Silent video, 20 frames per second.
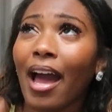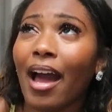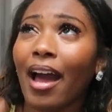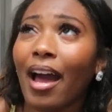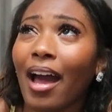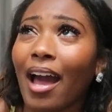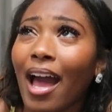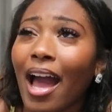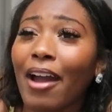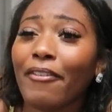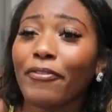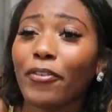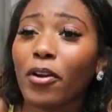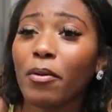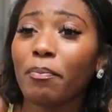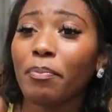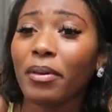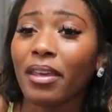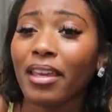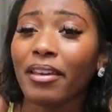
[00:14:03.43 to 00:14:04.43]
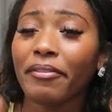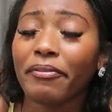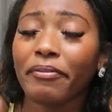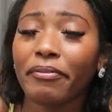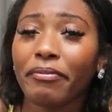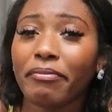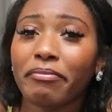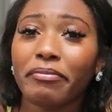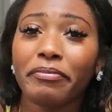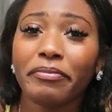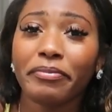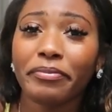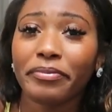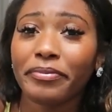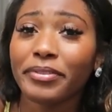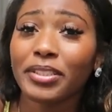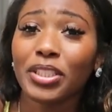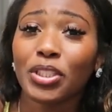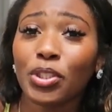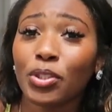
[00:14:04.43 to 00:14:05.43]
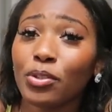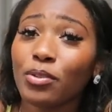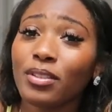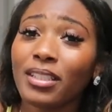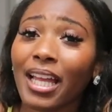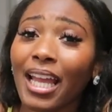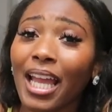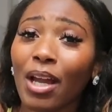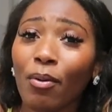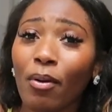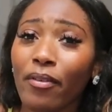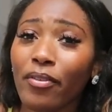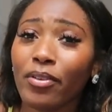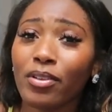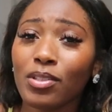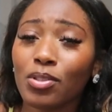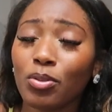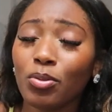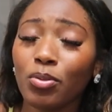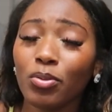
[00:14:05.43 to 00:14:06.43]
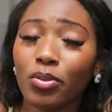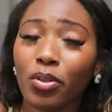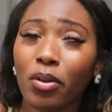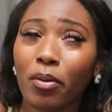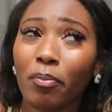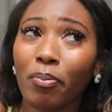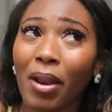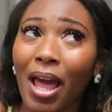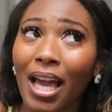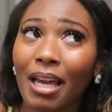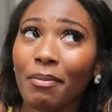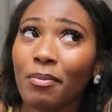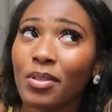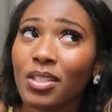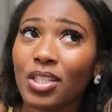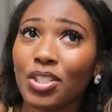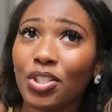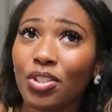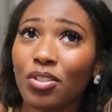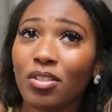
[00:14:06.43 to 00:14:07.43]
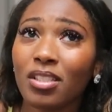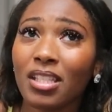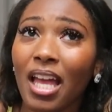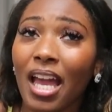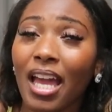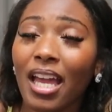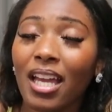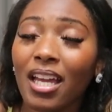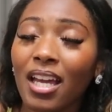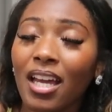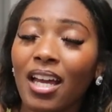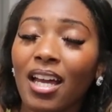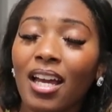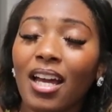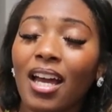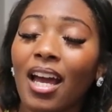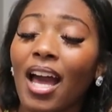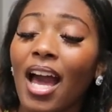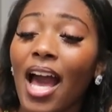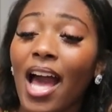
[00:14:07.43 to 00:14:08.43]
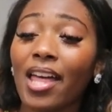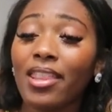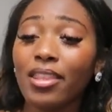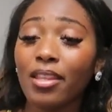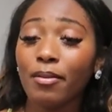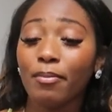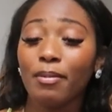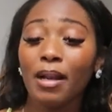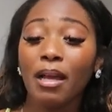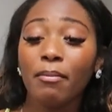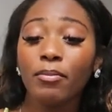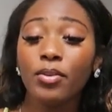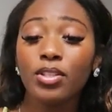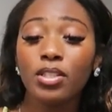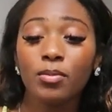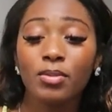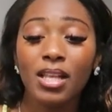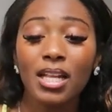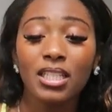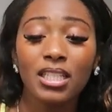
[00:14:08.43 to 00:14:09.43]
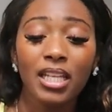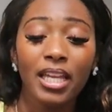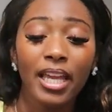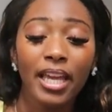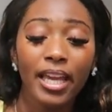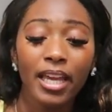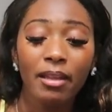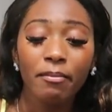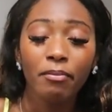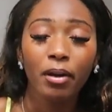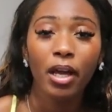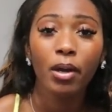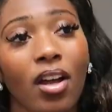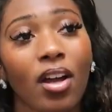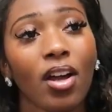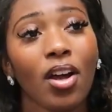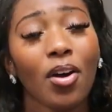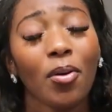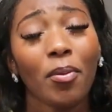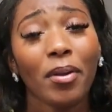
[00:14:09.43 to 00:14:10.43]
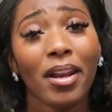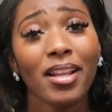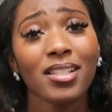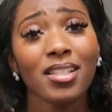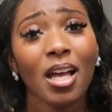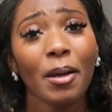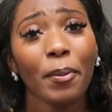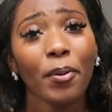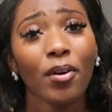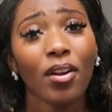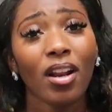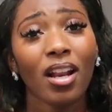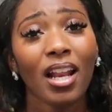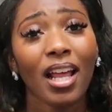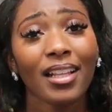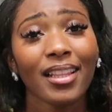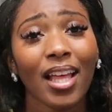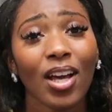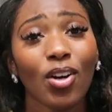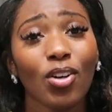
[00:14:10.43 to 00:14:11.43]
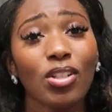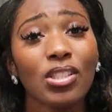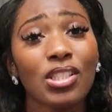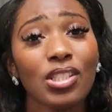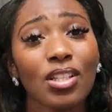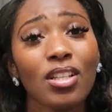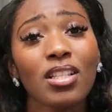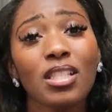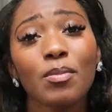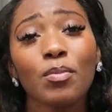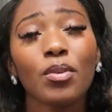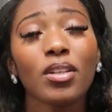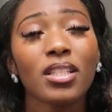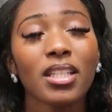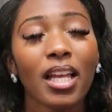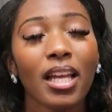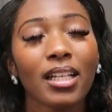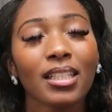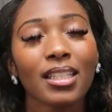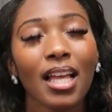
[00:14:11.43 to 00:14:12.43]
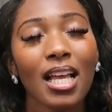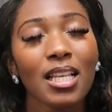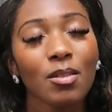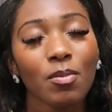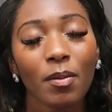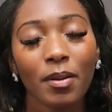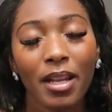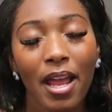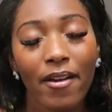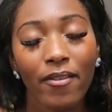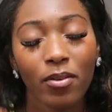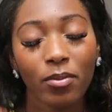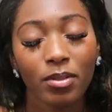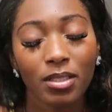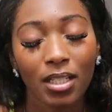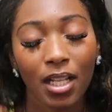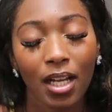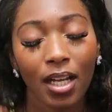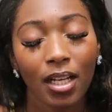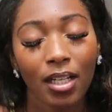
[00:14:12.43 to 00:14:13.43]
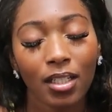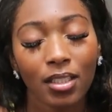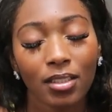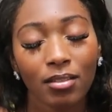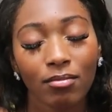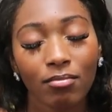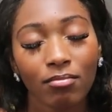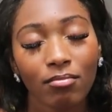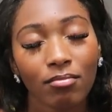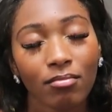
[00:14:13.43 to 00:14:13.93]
Afrobeat Tuesday, whatever it's called, or Black Music Tuesday. And the black music was actually hitting, but when they started putting on like that Unks music, that's when everyone was like